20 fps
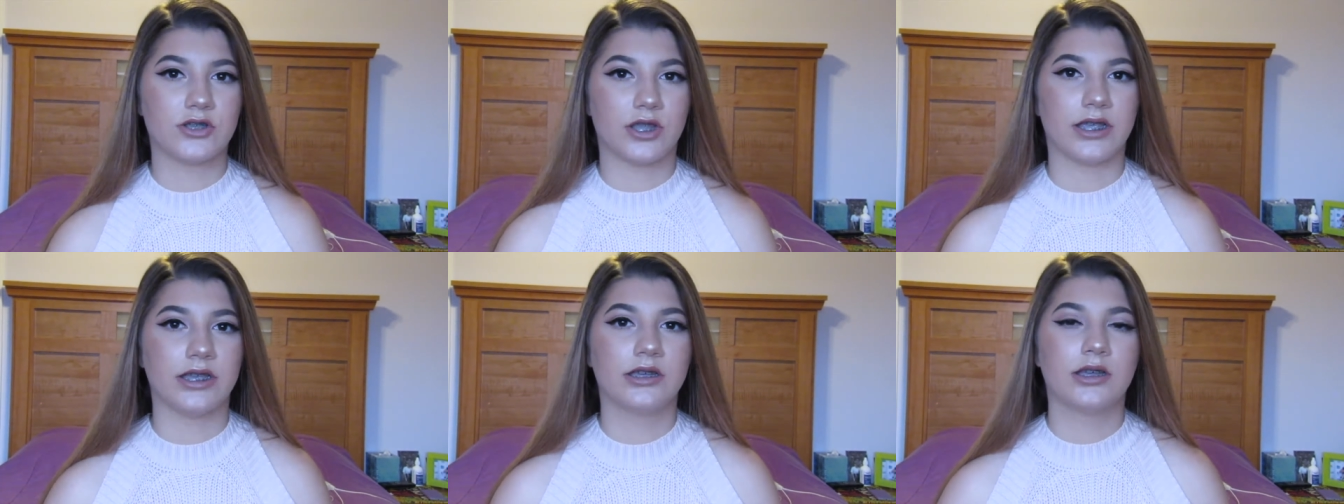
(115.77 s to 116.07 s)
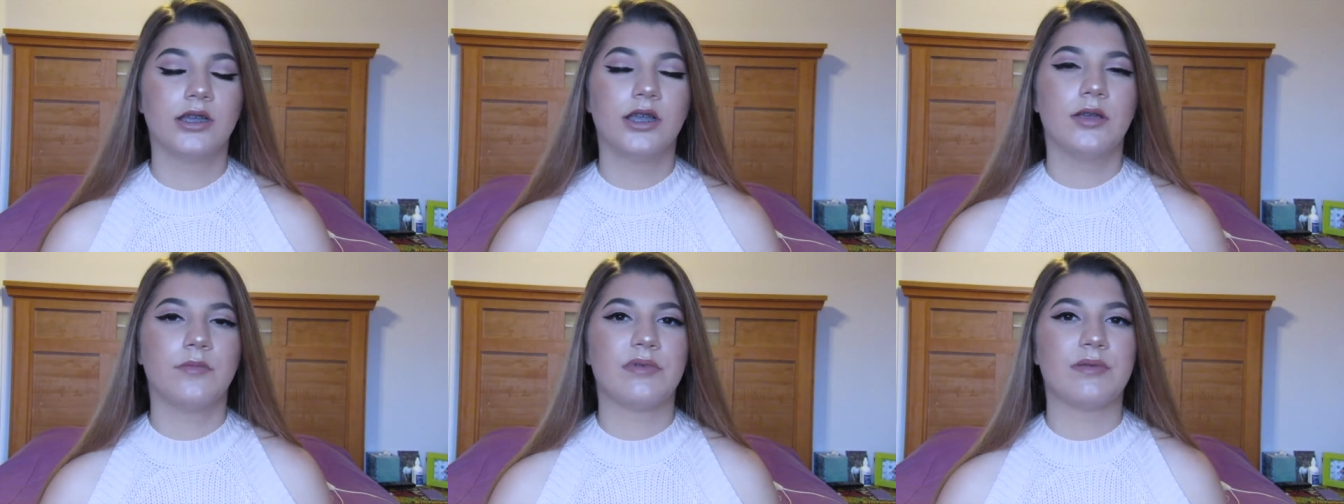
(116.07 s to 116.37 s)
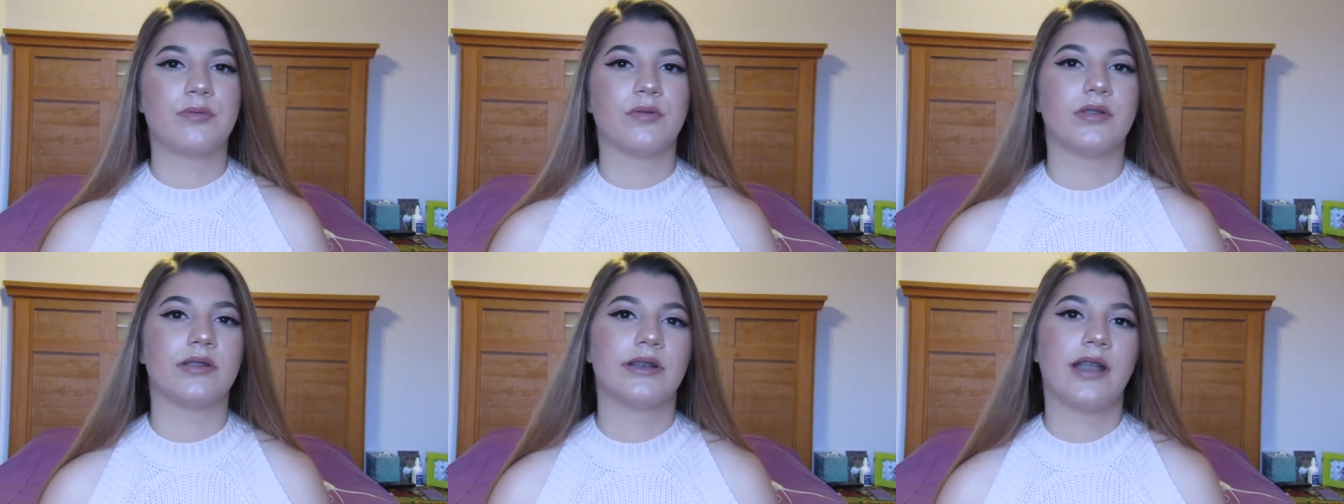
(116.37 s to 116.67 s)
like
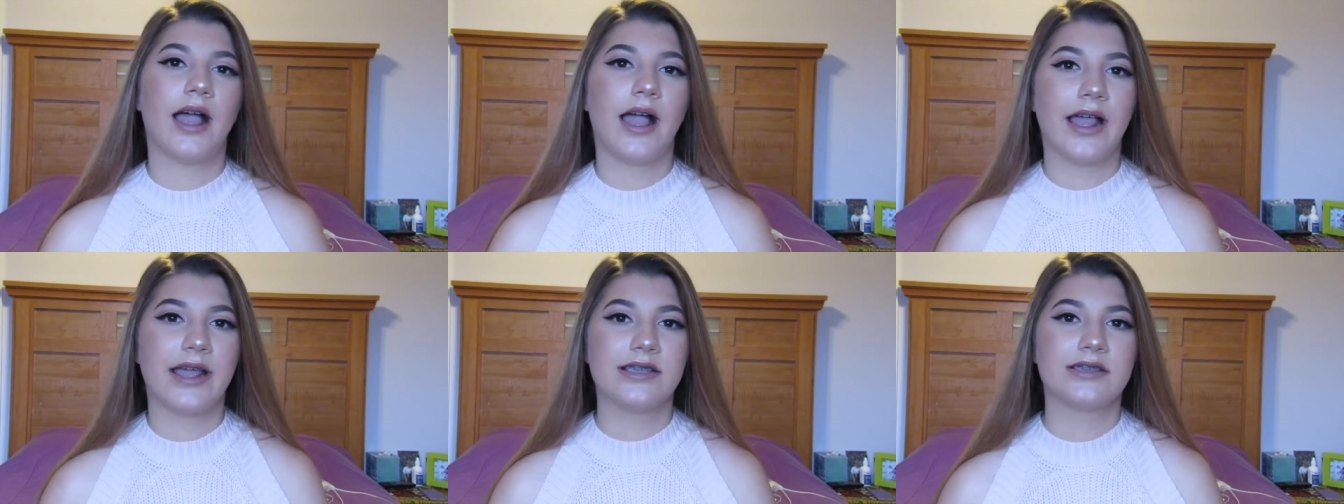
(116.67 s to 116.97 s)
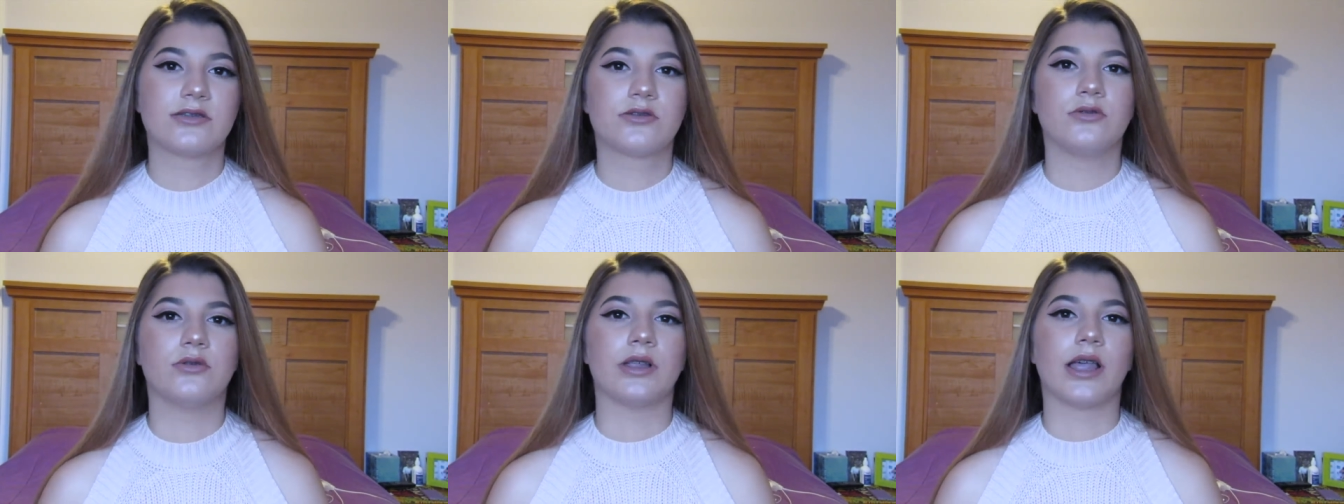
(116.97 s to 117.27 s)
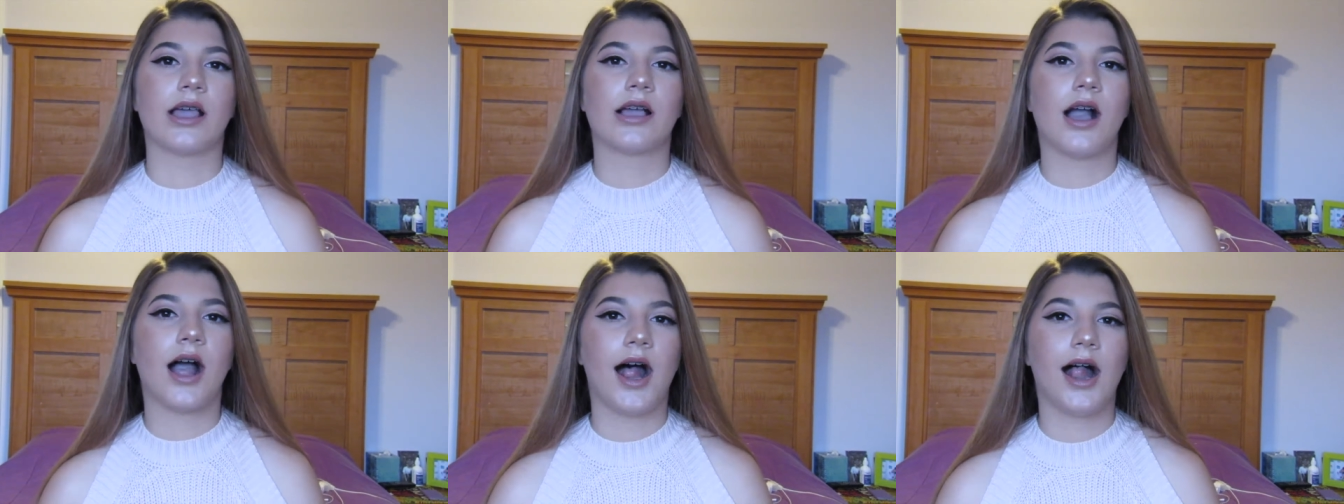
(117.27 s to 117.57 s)
people in high school
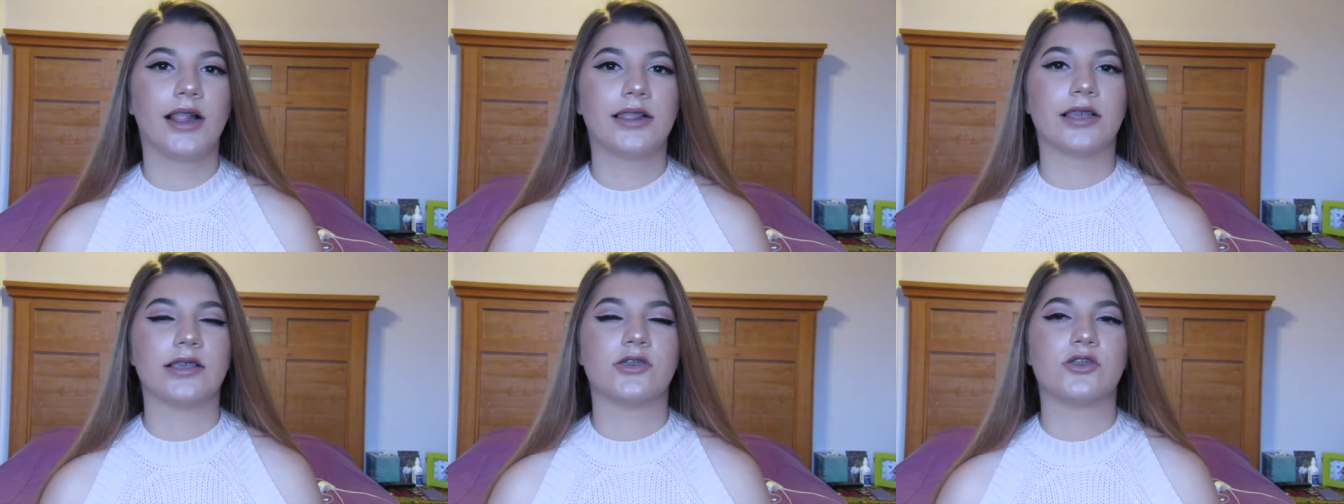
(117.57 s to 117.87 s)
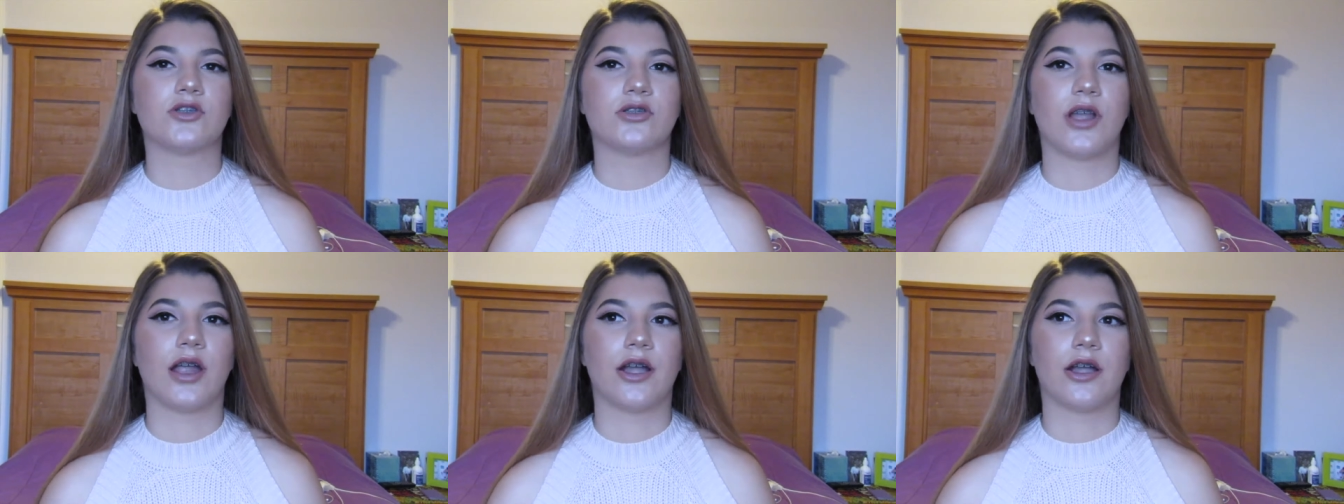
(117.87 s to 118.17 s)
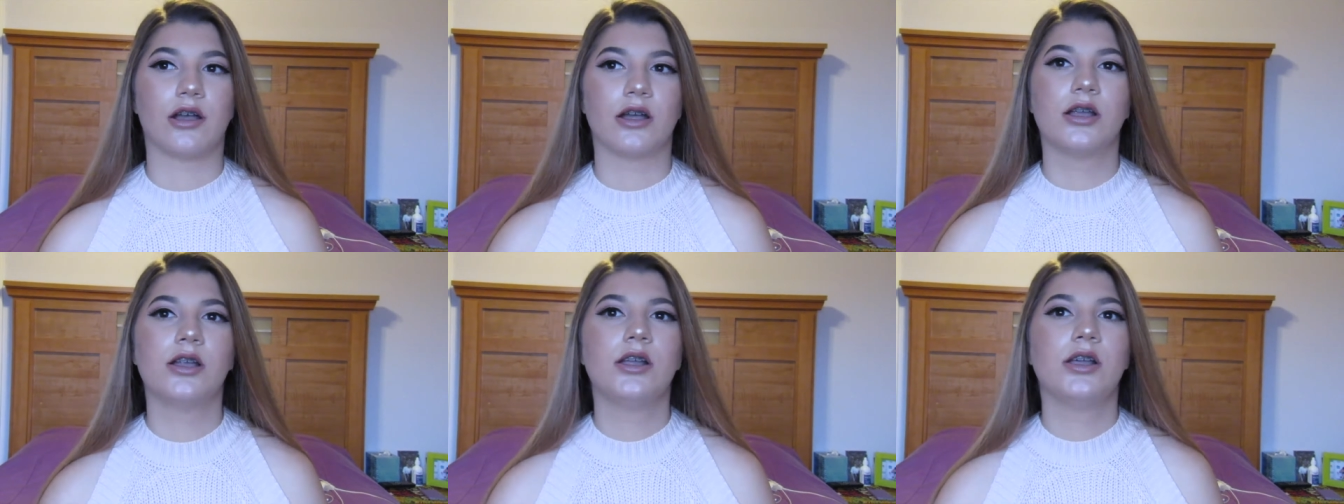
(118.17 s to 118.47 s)
and college that
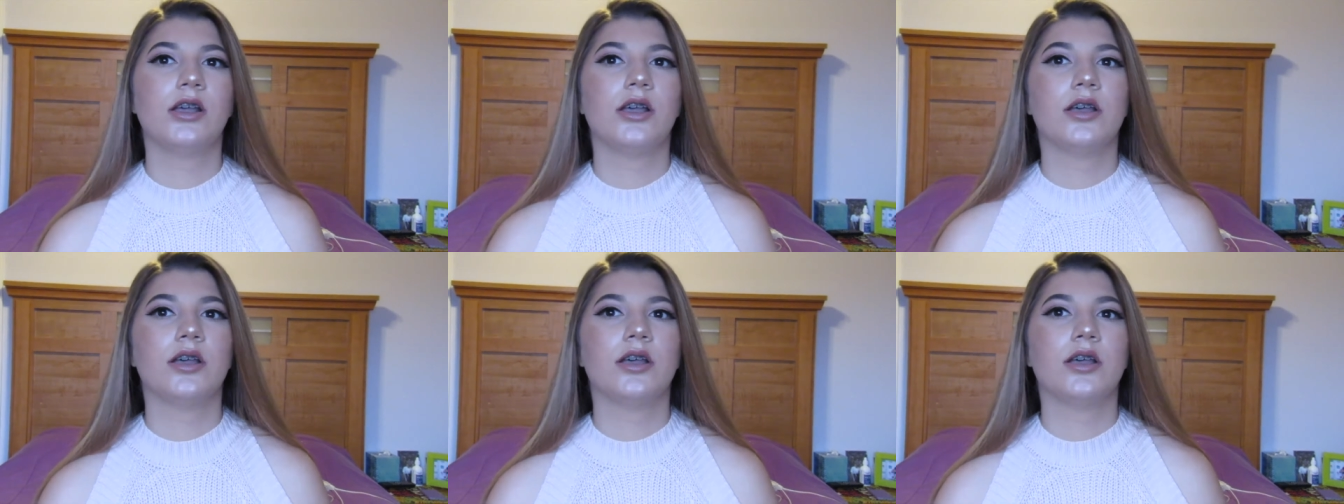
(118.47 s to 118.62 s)
are